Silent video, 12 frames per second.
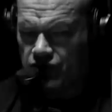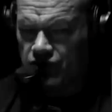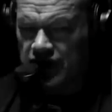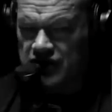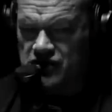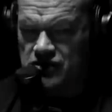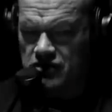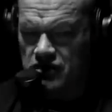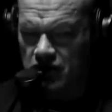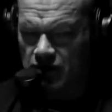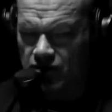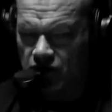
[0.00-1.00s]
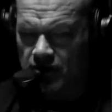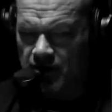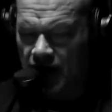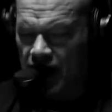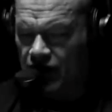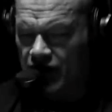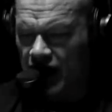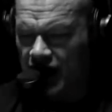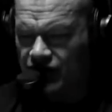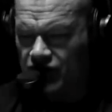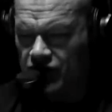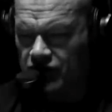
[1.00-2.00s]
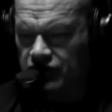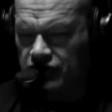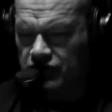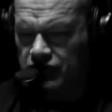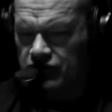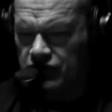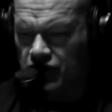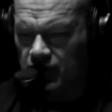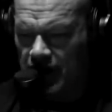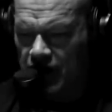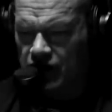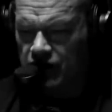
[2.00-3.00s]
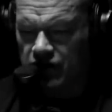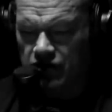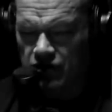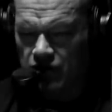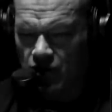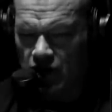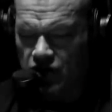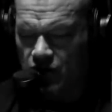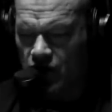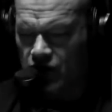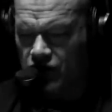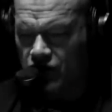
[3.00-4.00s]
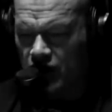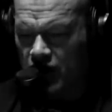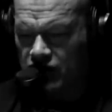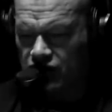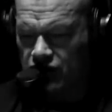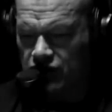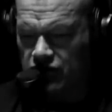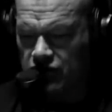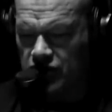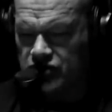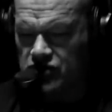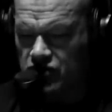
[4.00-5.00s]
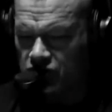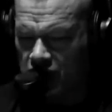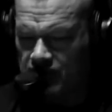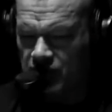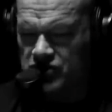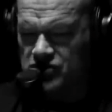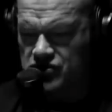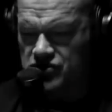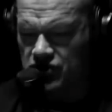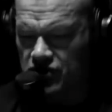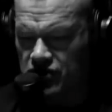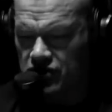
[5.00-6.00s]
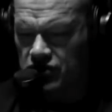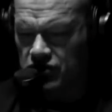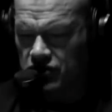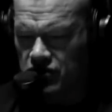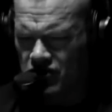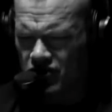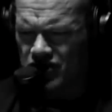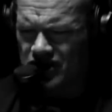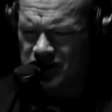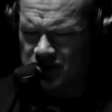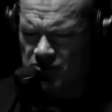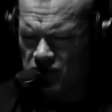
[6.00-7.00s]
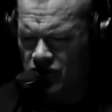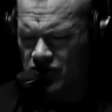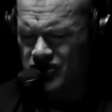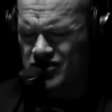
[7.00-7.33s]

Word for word: That's a book about how to get after it, no matter where you are in your life. It's a great place to start, or to mm-hmm. keep you